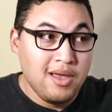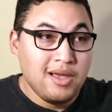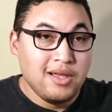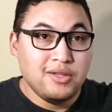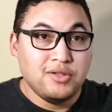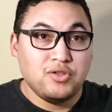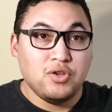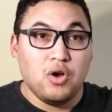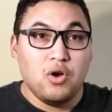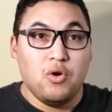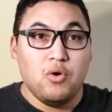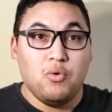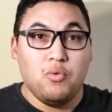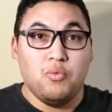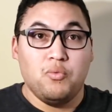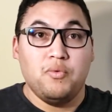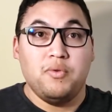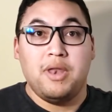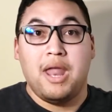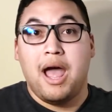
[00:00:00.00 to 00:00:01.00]

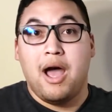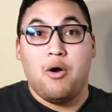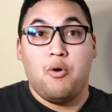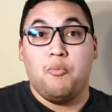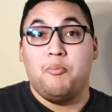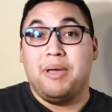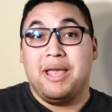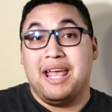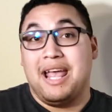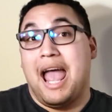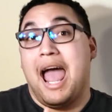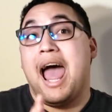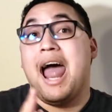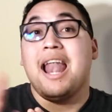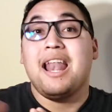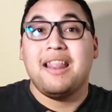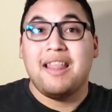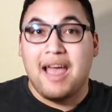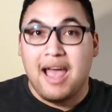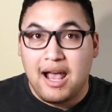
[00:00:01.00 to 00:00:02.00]
So now being
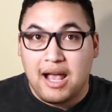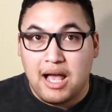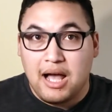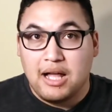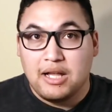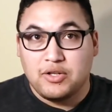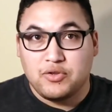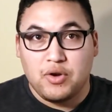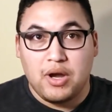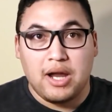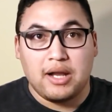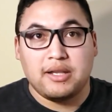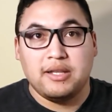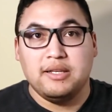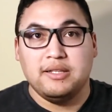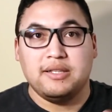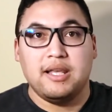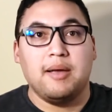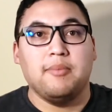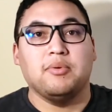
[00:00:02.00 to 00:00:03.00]
out of that contract,
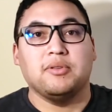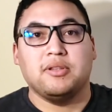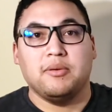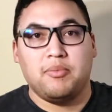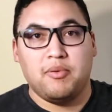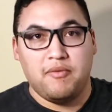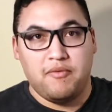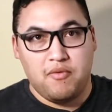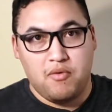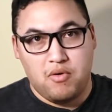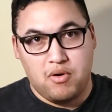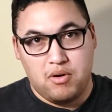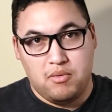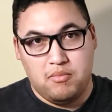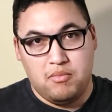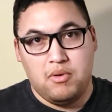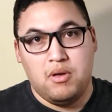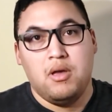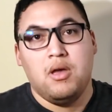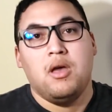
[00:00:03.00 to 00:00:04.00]
he's able to
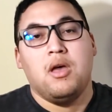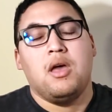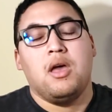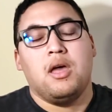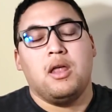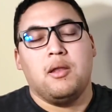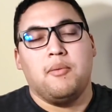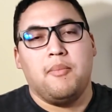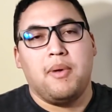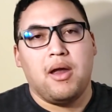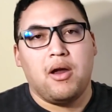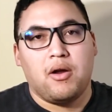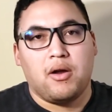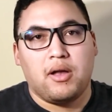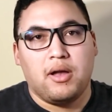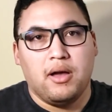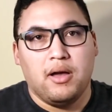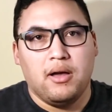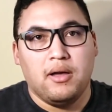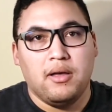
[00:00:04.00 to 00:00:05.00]
perform in
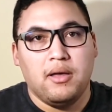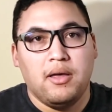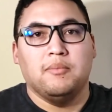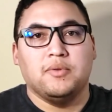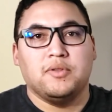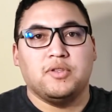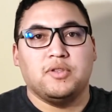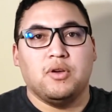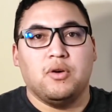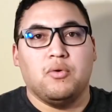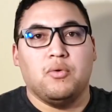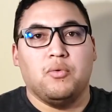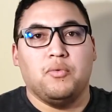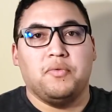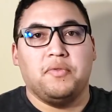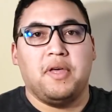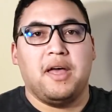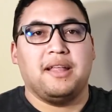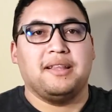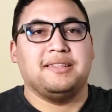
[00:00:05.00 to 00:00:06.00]
America.
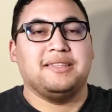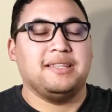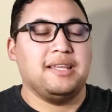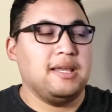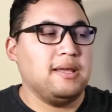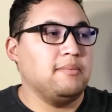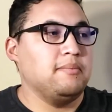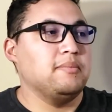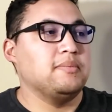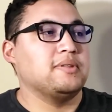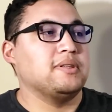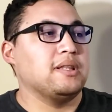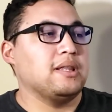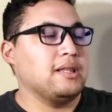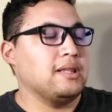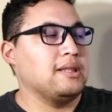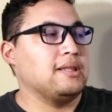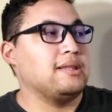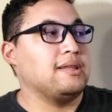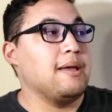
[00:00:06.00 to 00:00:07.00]
So that seems
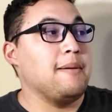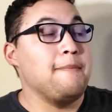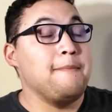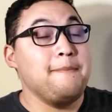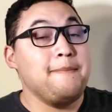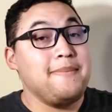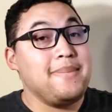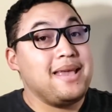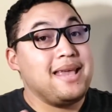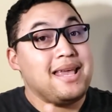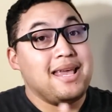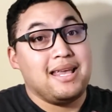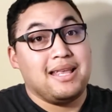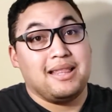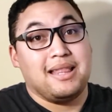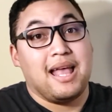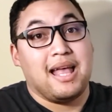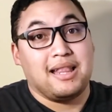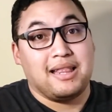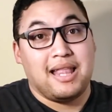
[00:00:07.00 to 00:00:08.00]
to
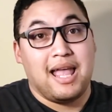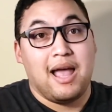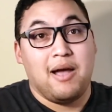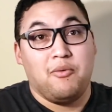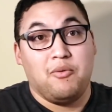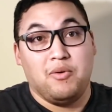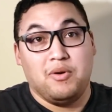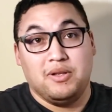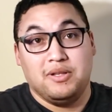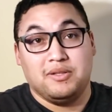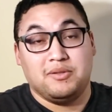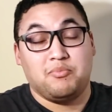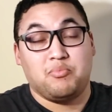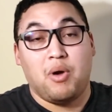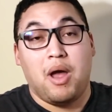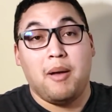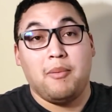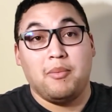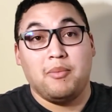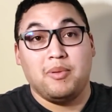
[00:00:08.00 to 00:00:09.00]
me that was
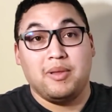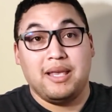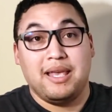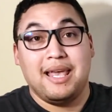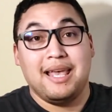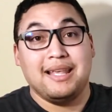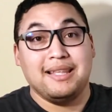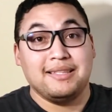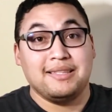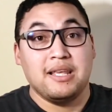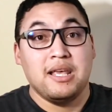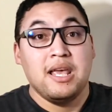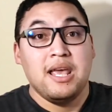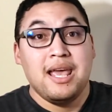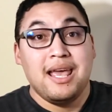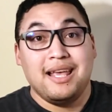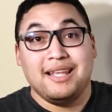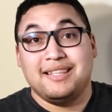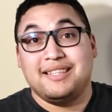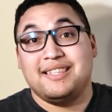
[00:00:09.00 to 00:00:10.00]
probably his
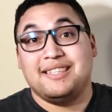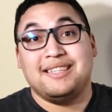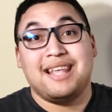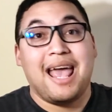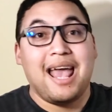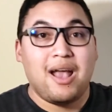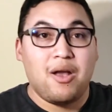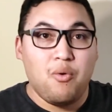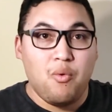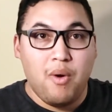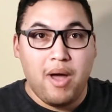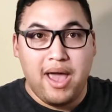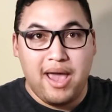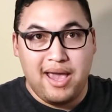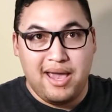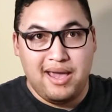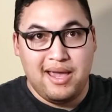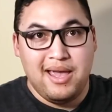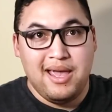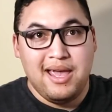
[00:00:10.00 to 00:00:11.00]

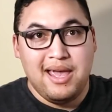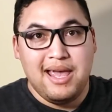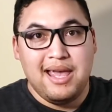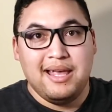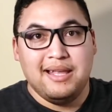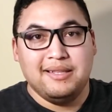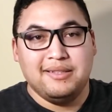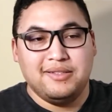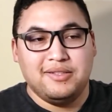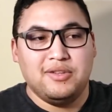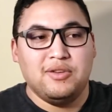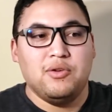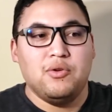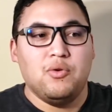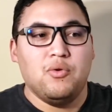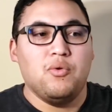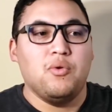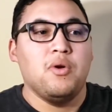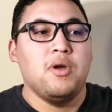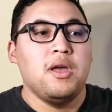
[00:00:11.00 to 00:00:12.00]
segue
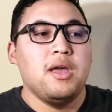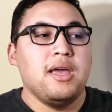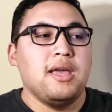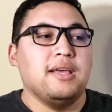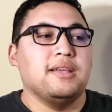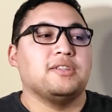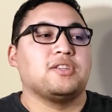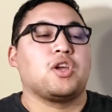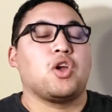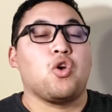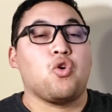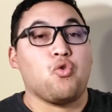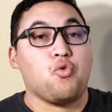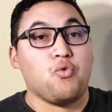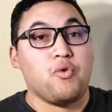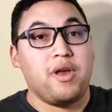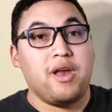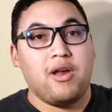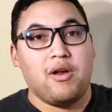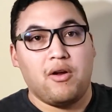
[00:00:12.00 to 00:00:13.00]
into his
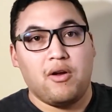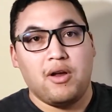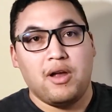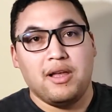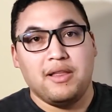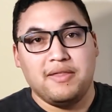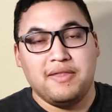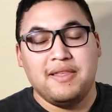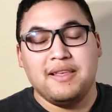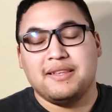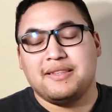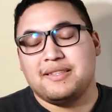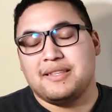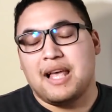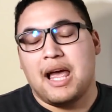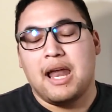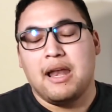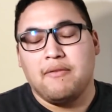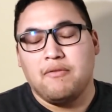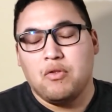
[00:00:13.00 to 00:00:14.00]
career at this
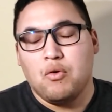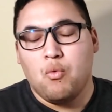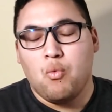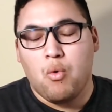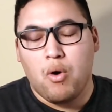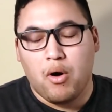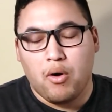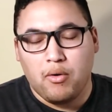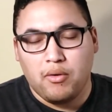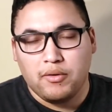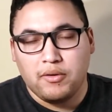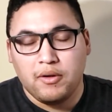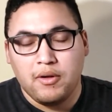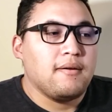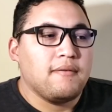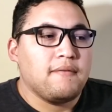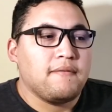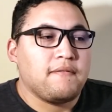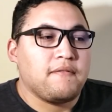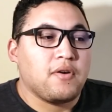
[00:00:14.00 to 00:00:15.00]
side of the world.
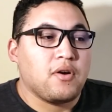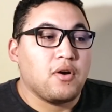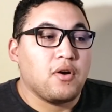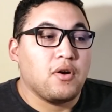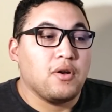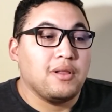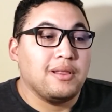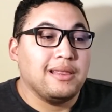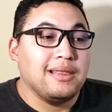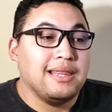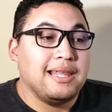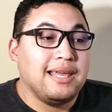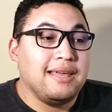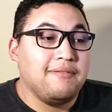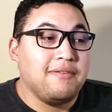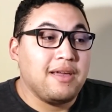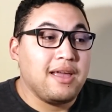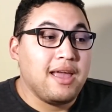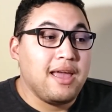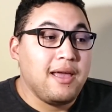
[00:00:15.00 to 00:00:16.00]
For
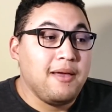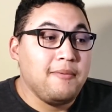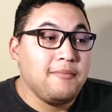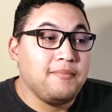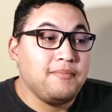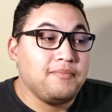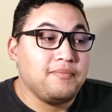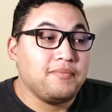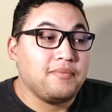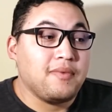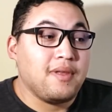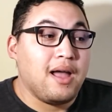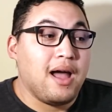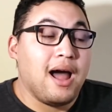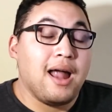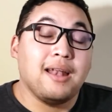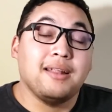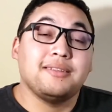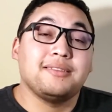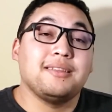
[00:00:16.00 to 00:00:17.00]
leaving it,
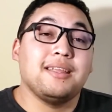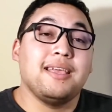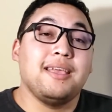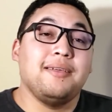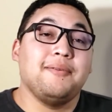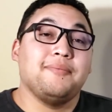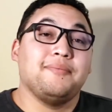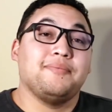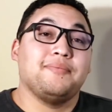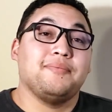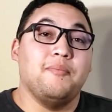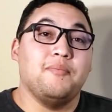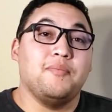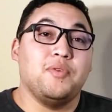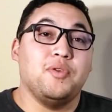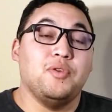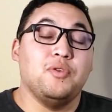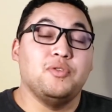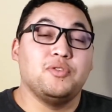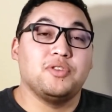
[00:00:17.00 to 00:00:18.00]
honestly,
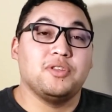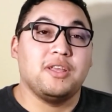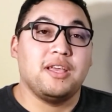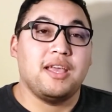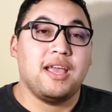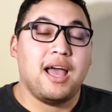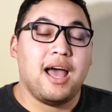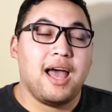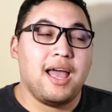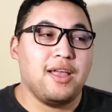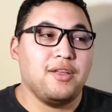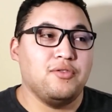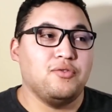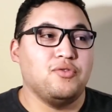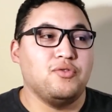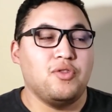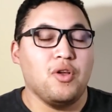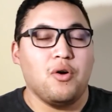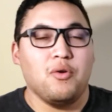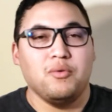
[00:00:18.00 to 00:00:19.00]
usually I
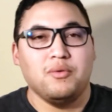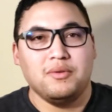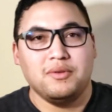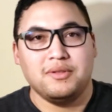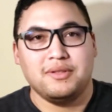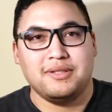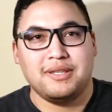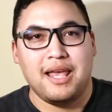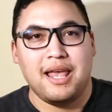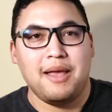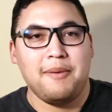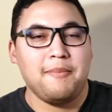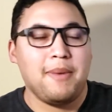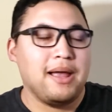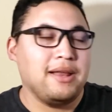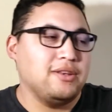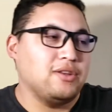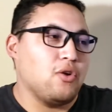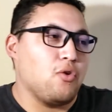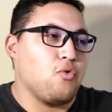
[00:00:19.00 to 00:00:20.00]
don't say
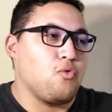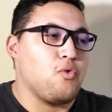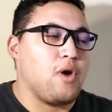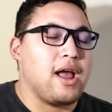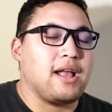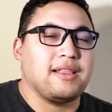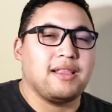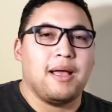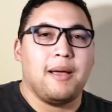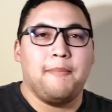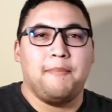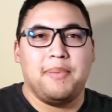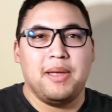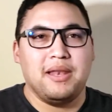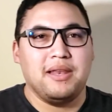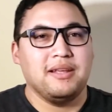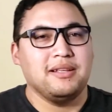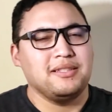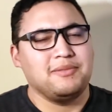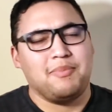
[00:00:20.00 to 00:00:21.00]
my direct
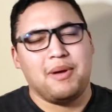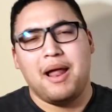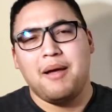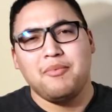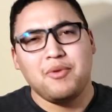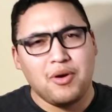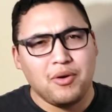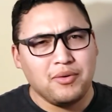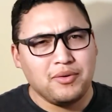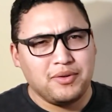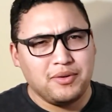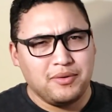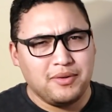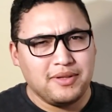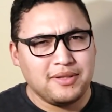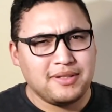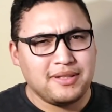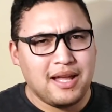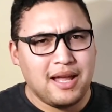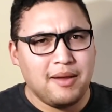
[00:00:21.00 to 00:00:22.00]
opinions, but I'm going to
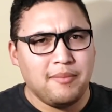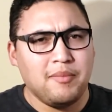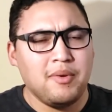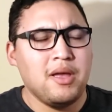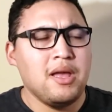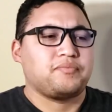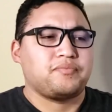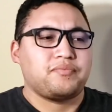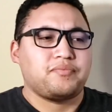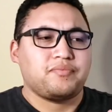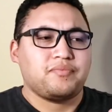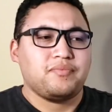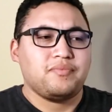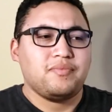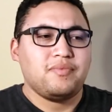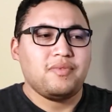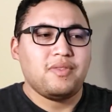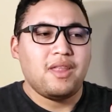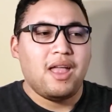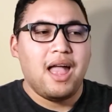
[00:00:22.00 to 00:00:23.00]
this time.
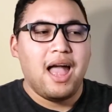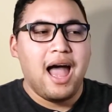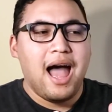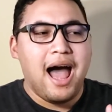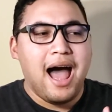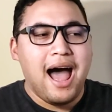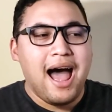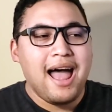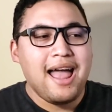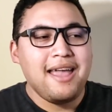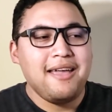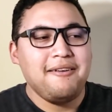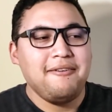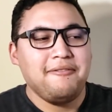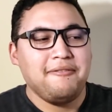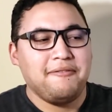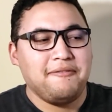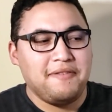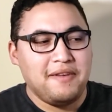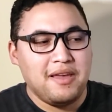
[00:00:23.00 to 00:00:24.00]
I
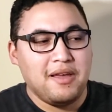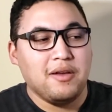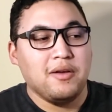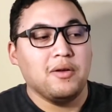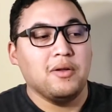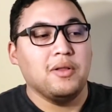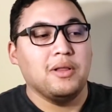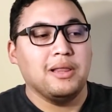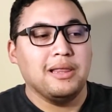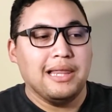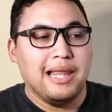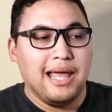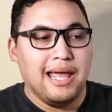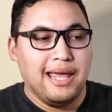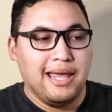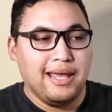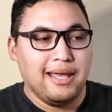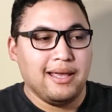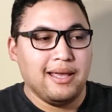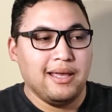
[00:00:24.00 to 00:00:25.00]
feel
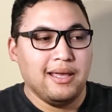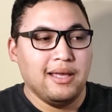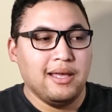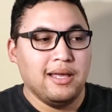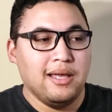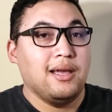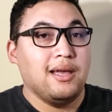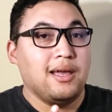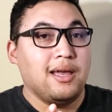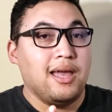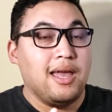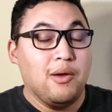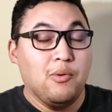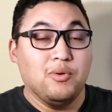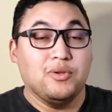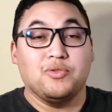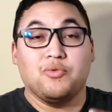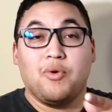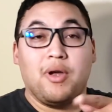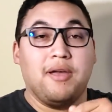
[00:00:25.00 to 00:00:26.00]
like it
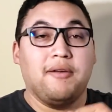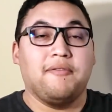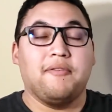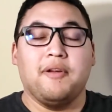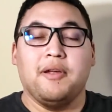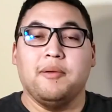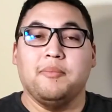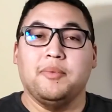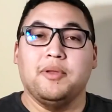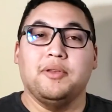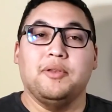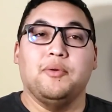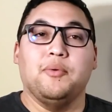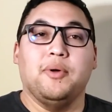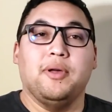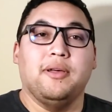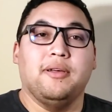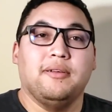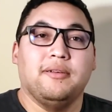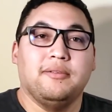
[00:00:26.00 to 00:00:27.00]
was right for him to do
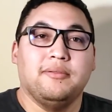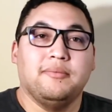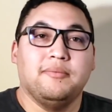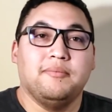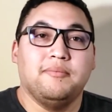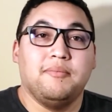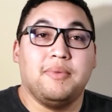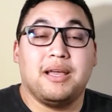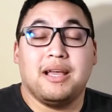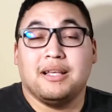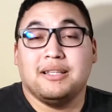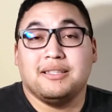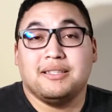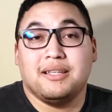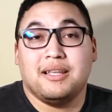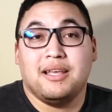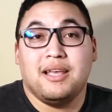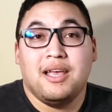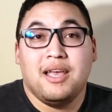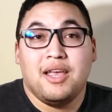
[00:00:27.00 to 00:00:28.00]
it
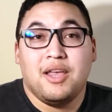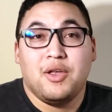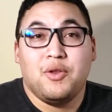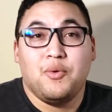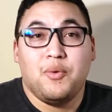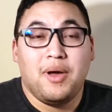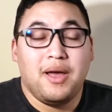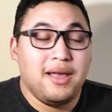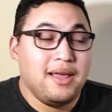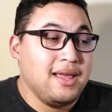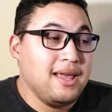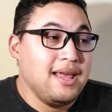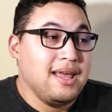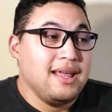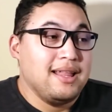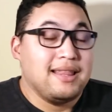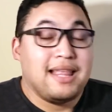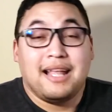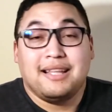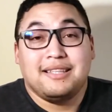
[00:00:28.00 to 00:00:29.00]
because, you know what,
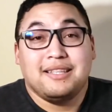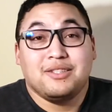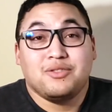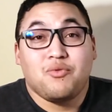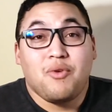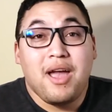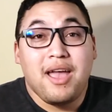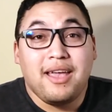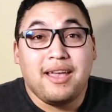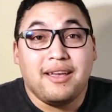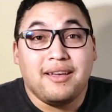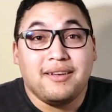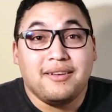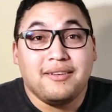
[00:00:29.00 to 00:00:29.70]
that's his right.